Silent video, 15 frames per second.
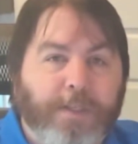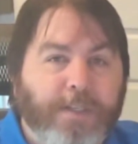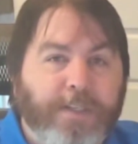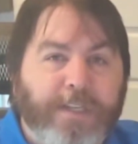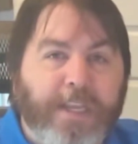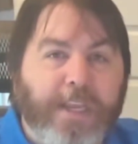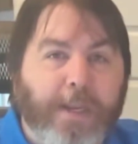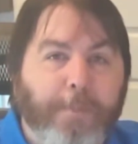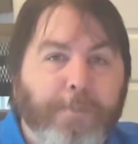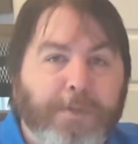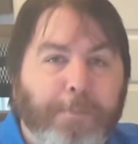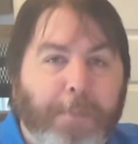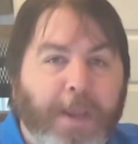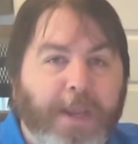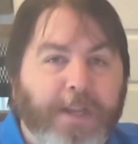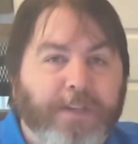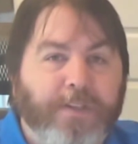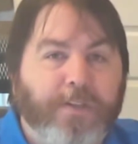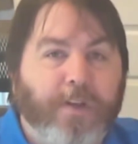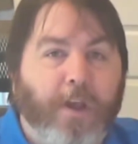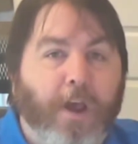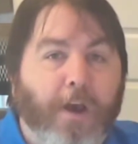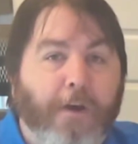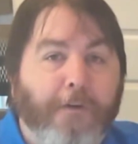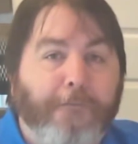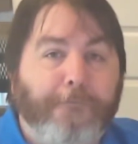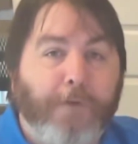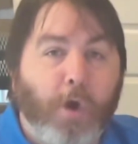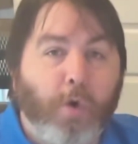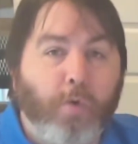Teams-based
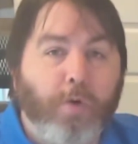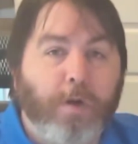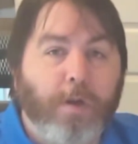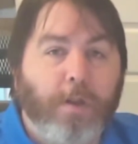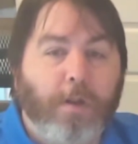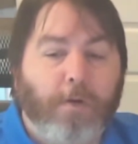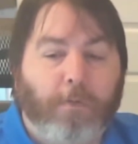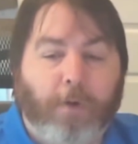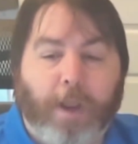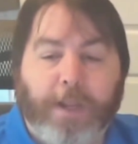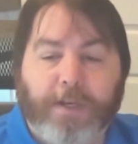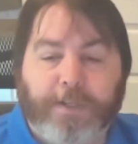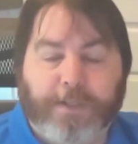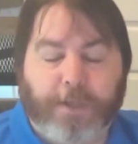phone, right?